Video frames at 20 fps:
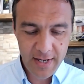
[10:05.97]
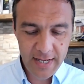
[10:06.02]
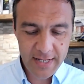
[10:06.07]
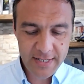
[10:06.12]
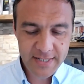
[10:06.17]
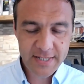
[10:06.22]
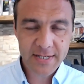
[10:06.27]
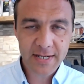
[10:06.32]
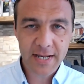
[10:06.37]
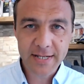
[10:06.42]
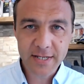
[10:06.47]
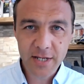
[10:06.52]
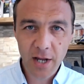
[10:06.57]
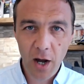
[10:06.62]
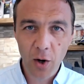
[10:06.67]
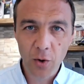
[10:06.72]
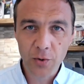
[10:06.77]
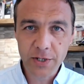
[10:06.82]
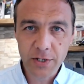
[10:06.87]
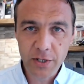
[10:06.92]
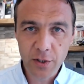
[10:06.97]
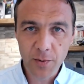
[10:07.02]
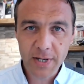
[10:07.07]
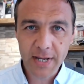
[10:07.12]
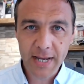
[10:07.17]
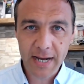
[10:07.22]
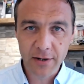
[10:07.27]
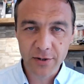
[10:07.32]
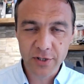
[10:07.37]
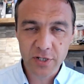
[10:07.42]
It's holding you
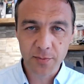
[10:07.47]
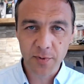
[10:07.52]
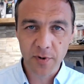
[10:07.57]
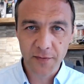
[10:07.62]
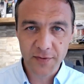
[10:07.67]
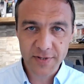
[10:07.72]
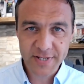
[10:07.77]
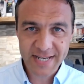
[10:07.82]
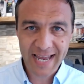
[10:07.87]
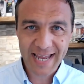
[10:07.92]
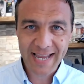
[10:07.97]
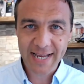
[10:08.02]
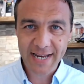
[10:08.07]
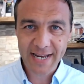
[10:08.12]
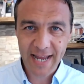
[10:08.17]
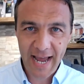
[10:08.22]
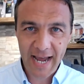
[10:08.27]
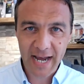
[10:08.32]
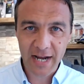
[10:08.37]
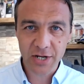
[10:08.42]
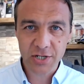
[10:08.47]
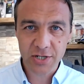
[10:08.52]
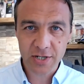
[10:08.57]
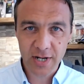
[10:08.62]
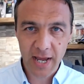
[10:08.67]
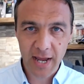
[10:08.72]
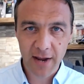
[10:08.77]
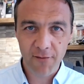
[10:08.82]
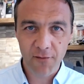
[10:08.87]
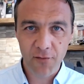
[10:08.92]
accountable for taking
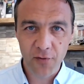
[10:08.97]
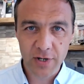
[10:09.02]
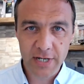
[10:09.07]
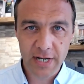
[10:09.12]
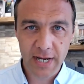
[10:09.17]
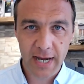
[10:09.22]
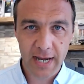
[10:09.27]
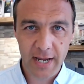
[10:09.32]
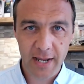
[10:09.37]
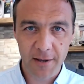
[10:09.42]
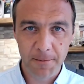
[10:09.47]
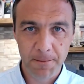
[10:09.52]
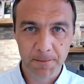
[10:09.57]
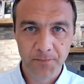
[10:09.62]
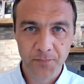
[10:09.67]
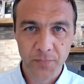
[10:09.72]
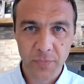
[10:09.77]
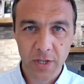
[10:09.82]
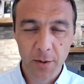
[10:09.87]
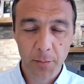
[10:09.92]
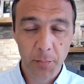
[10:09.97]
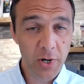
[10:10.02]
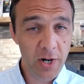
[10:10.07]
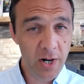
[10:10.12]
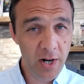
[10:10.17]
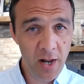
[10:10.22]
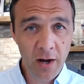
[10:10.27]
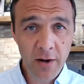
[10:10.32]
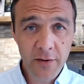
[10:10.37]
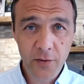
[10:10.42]
action every day. But
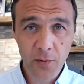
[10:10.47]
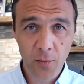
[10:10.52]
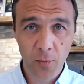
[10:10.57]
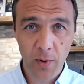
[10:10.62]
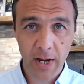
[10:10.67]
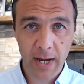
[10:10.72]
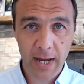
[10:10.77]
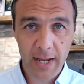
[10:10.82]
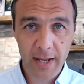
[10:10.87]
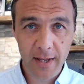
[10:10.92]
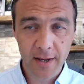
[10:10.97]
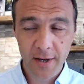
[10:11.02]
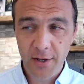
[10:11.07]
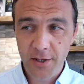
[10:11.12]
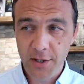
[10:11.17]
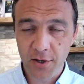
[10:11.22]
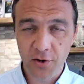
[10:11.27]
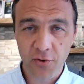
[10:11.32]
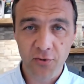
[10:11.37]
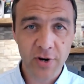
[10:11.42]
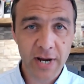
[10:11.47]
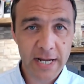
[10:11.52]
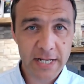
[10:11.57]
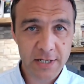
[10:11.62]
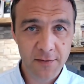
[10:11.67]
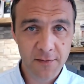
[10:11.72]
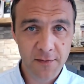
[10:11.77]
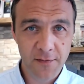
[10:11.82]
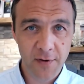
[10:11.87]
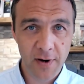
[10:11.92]
along the way, you're
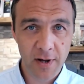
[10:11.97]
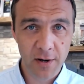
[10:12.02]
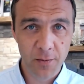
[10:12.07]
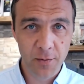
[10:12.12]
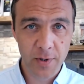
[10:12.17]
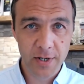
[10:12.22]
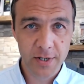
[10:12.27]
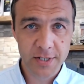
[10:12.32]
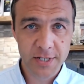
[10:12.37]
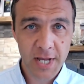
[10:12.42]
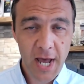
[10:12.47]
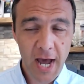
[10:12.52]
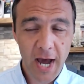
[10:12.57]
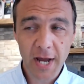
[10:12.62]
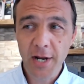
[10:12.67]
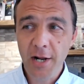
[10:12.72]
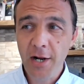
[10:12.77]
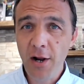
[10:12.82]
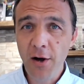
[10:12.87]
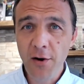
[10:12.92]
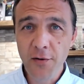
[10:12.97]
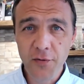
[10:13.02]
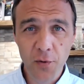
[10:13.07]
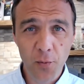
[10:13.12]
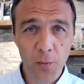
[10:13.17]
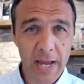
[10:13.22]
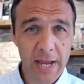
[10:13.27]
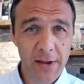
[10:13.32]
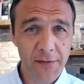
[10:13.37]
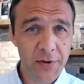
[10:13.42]
creating followers. And along the
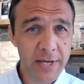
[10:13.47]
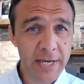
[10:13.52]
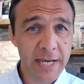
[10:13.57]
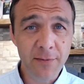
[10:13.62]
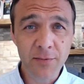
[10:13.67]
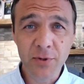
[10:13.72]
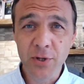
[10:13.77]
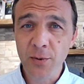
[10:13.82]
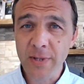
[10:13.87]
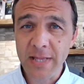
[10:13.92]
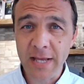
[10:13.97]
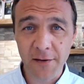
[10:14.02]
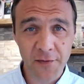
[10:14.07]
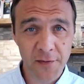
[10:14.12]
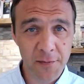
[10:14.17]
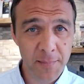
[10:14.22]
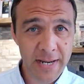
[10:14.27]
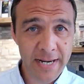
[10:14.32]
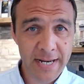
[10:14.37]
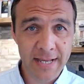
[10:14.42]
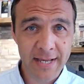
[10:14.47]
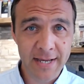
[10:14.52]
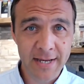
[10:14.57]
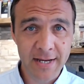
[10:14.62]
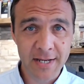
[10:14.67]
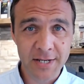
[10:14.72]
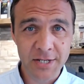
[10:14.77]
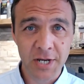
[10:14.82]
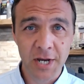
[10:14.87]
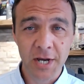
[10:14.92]
way, if you keep doing that for many
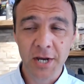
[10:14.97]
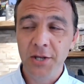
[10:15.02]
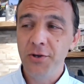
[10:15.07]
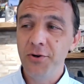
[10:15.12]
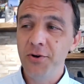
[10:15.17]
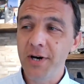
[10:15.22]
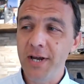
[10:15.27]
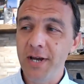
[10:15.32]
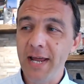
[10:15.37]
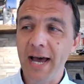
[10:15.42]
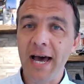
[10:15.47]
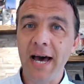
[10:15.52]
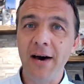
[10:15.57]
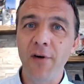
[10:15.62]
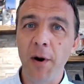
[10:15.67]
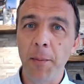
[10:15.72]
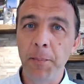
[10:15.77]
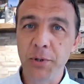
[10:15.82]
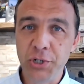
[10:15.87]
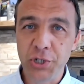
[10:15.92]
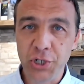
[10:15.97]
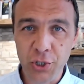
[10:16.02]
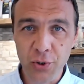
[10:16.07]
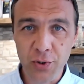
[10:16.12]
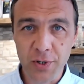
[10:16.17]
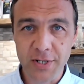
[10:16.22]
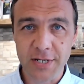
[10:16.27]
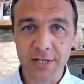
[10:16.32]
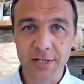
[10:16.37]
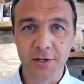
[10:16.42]
years, you're going to have
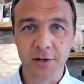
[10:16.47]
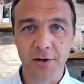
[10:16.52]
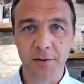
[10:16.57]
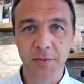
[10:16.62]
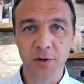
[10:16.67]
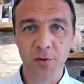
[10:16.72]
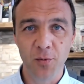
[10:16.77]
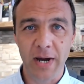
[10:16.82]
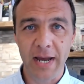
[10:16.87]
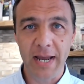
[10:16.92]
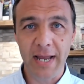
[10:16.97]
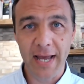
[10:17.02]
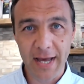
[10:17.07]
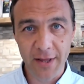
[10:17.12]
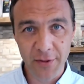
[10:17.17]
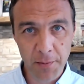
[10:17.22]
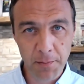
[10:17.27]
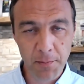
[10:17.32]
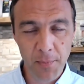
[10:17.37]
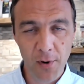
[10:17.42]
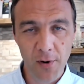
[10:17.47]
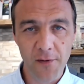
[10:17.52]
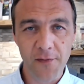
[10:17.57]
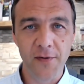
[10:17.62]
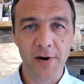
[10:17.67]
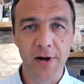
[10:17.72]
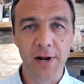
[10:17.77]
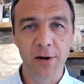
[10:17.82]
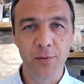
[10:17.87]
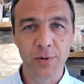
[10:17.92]
opportunities come your way the more
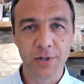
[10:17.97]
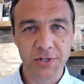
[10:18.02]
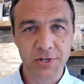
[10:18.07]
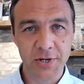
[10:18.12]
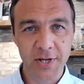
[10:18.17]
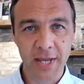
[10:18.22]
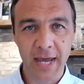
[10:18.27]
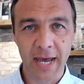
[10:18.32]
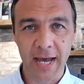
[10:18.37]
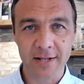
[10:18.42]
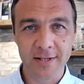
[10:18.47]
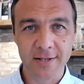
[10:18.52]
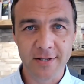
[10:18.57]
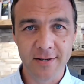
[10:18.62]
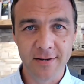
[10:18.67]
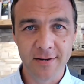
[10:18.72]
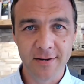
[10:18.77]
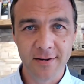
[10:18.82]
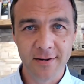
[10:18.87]
followers you get.